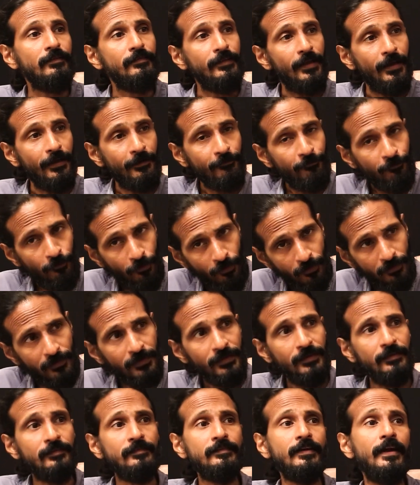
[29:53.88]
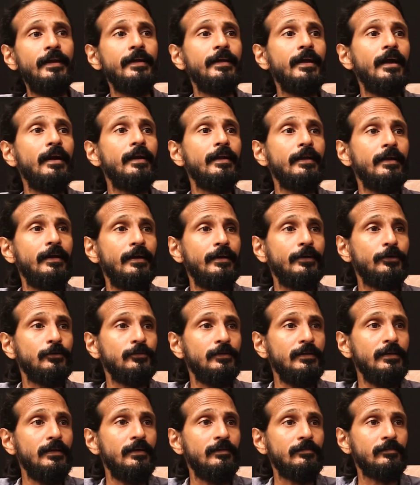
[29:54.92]
And therefore, he is dedicating it to
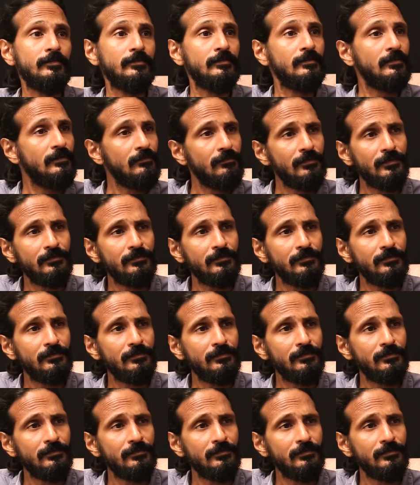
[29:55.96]
the nation.